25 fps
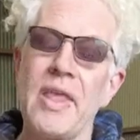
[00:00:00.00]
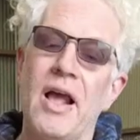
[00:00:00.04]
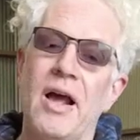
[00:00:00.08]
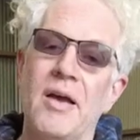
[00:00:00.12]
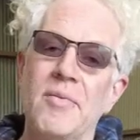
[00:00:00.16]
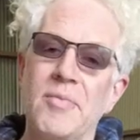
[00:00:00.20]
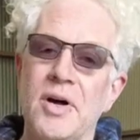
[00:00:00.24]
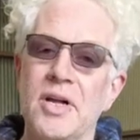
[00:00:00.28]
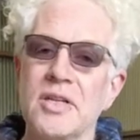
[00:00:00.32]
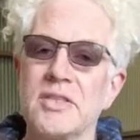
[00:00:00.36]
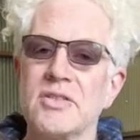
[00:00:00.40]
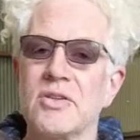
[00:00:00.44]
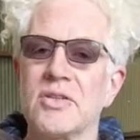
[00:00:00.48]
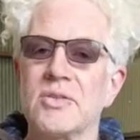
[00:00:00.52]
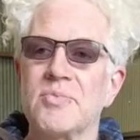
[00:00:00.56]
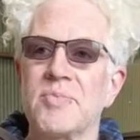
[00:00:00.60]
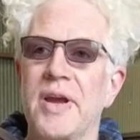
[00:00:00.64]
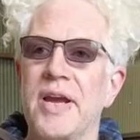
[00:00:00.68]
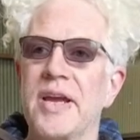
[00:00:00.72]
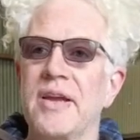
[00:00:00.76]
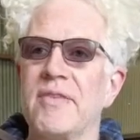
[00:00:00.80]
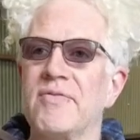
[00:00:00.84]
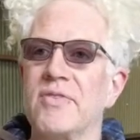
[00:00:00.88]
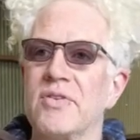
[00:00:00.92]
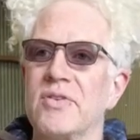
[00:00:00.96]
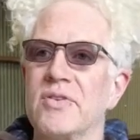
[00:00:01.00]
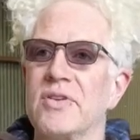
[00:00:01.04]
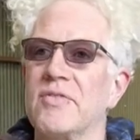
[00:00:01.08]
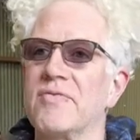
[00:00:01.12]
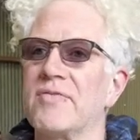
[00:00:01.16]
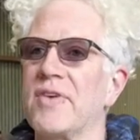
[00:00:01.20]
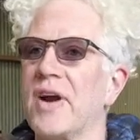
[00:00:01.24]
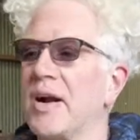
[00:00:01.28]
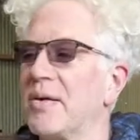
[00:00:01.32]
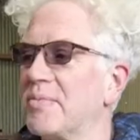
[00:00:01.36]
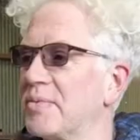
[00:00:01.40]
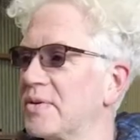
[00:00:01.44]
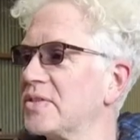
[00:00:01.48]
I'm also spraying for other
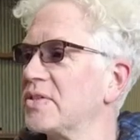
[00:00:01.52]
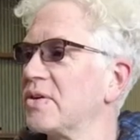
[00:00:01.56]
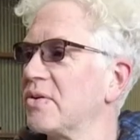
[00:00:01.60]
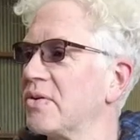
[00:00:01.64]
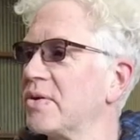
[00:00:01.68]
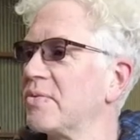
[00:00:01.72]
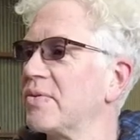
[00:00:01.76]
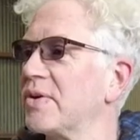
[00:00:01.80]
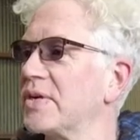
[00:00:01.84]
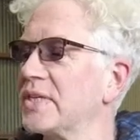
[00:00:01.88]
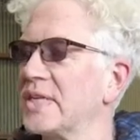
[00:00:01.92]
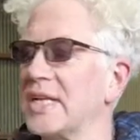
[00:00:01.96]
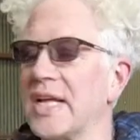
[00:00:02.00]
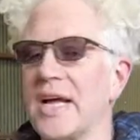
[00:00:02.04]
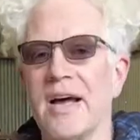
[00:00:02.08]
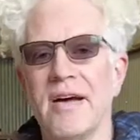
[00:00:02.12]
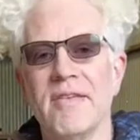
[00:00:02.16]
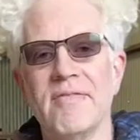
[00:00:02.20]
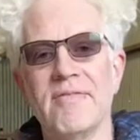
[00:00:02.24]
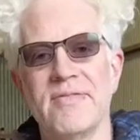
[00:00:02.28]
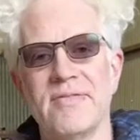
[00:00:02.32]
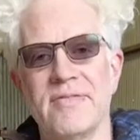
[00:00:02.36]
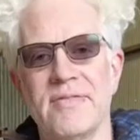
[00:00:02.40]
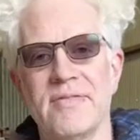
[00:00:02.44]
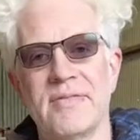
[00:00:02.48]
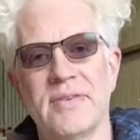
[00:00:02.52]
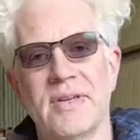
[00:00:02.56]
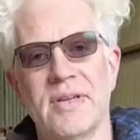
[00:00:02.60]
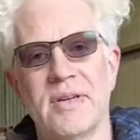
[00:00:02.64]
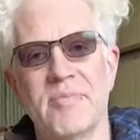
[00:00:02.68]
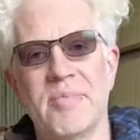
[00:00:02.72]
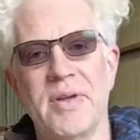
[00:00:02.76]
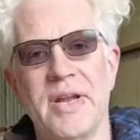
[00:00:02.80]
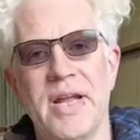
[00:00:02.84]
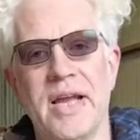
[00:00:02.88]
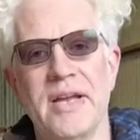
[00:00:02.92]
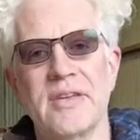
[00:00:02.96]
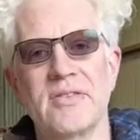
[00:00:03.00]
farmers, so I wanted to have a
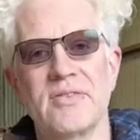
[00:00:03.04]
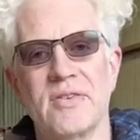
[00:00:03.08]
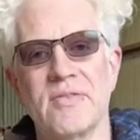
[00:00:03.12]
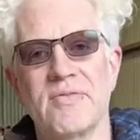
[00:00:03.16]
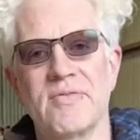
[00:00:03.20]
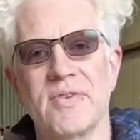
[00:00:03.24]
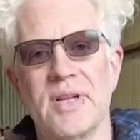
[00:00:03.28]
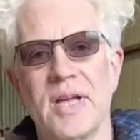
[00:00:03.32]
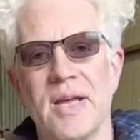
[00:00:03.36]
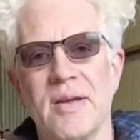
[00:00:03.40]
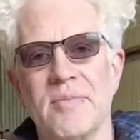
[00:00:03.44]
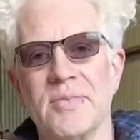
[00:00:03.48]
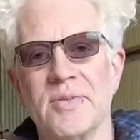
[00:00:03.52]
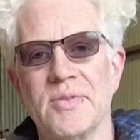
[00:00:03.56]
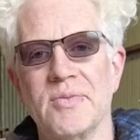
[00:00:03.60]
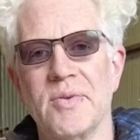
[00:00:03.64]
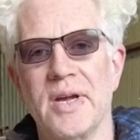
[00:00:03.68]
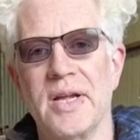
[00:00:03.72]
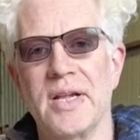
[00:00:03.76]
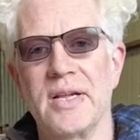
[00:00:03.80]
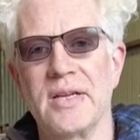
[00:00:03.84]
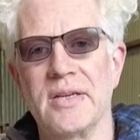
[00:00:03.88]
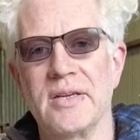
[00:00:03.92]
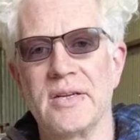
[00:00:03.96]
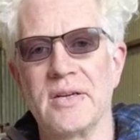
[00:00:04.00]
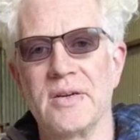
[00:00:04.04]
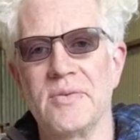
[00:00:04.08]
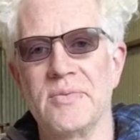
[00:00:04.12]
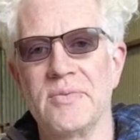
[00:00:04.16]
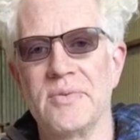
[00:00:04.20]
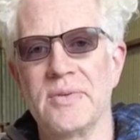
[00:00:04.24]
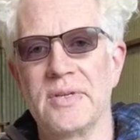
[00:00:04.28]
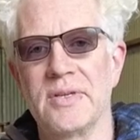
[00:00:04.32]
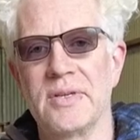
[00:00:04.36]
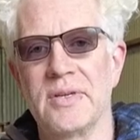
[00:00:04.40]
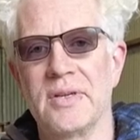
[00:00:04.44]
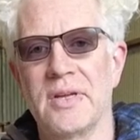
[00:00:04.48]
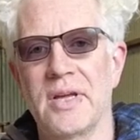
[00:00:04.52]
bit extra for them as well, you know.
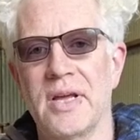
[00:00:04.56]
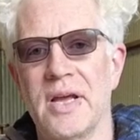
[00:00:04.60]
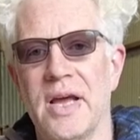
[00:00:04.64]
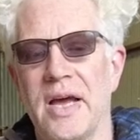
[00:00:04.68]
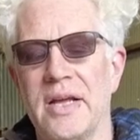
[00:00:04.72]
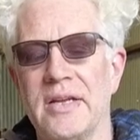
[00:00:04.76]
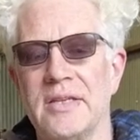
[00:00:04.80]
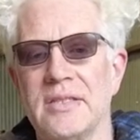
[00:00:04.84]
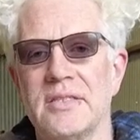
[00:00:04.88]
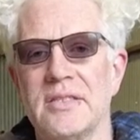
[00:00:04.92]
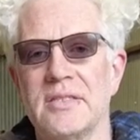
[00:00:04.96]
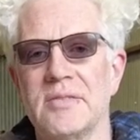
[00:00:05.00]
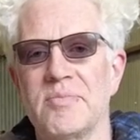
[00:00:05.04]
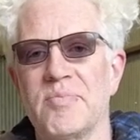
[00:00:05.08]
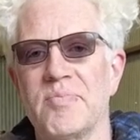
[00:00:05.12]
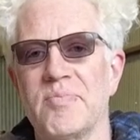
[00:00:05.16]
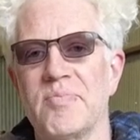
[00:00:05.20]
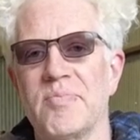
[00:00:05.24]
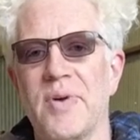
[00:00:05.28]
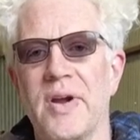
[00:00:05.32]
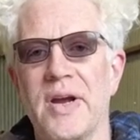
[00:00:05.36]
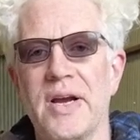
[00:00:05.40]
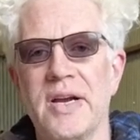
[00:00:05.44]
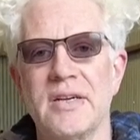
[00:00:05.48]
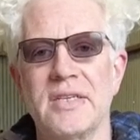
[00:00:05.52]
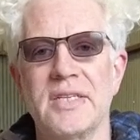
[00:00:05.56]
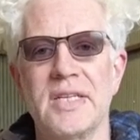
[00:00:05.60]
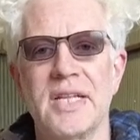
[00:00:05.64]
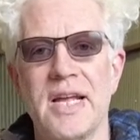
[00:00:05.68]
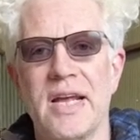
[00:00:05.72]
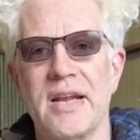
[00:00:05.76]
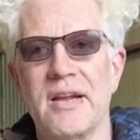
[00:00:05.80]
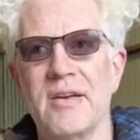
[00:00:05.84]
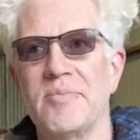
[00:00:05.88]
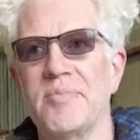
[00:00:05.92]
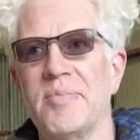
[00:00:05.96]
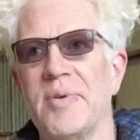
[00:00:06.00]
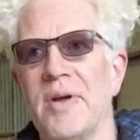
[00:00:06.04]
And prior to
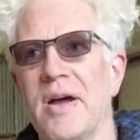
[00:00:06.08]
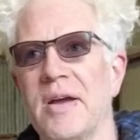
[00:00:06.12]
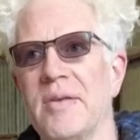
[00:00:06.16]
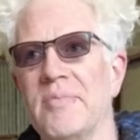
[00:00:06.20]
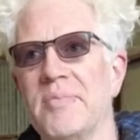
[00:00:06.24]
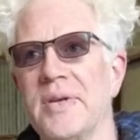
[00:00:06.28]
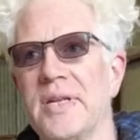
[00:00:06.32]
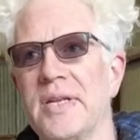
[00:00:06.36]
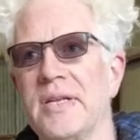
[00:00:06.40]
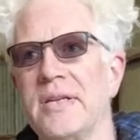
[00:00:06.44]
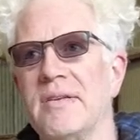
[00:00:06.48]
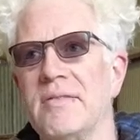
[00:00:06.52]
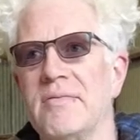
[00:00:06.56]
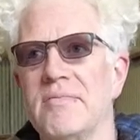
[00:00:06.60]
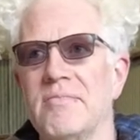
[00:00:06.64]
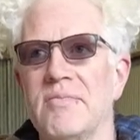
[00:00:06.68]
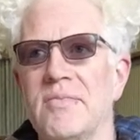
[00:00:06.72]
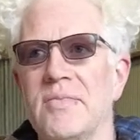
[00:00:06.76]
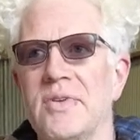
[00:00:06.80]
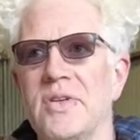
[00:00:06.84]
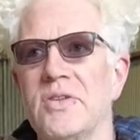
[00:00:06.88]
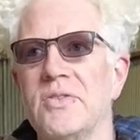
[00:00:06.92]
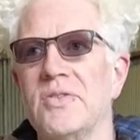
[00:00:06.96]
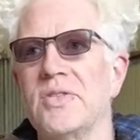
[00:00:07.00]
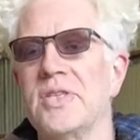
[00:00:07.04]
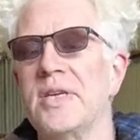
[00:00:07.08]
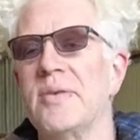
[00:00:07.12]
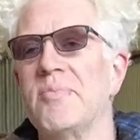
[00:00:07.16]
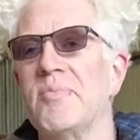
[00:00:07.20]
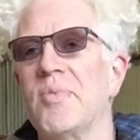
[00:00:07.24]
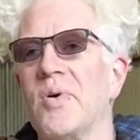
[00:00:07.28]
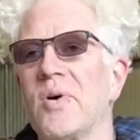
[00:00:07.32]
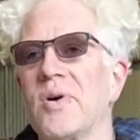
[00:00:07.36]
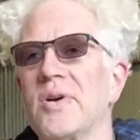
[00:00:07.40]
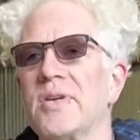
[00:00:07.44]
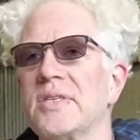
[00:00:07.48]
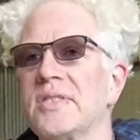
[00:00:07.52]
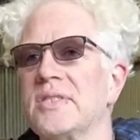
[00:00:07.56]
that, I've been using
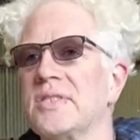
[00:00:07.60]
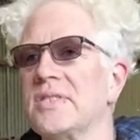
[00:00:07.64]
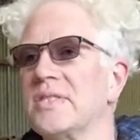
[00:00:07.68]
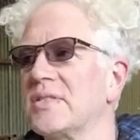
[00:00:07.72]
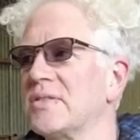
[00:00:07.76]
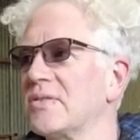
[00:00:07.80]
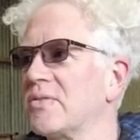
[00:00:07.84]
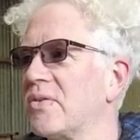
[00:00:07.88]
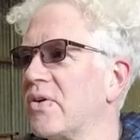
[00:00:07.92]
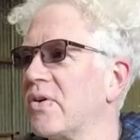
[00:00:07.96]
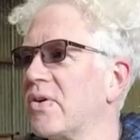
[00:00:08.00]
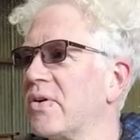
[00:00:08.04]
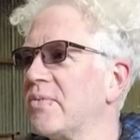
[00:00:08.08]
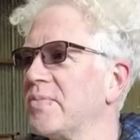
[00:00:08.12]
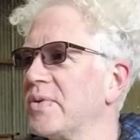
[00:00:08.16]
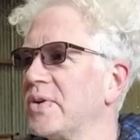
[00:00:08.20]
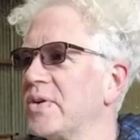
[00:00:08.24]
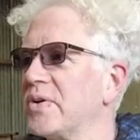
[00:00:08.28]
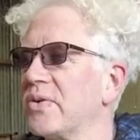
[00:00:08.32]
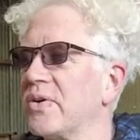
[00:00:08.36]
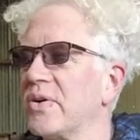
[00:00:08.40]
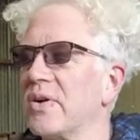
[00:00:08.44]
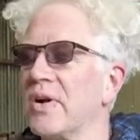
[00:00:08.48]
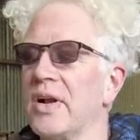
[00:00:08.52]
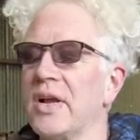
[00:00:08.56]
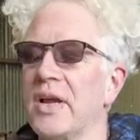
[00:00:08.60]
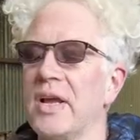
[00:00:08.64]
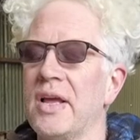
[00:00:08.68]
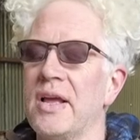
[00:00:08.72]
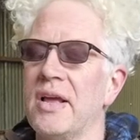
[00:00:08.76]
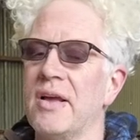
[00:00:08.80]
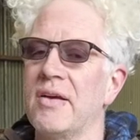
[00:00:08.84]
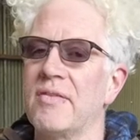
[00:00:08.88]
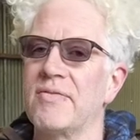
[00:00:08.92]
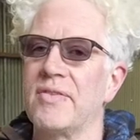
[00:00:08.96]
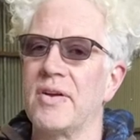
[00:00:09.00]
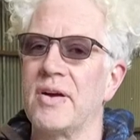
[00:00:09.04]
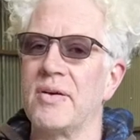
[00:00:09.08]
imported horn manure
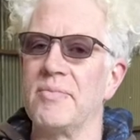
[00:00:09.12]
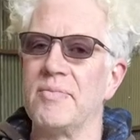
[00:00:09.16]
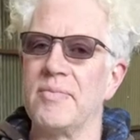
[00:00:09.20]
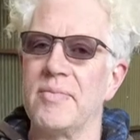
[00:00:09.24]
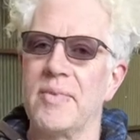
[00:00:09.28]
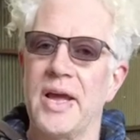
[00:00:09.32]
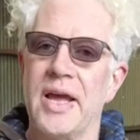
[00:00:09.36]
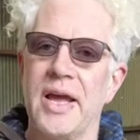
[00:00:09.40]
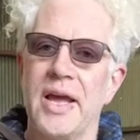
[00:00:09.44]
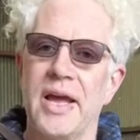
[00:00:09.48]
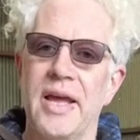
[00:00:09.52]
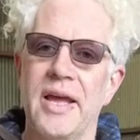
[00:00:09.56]
from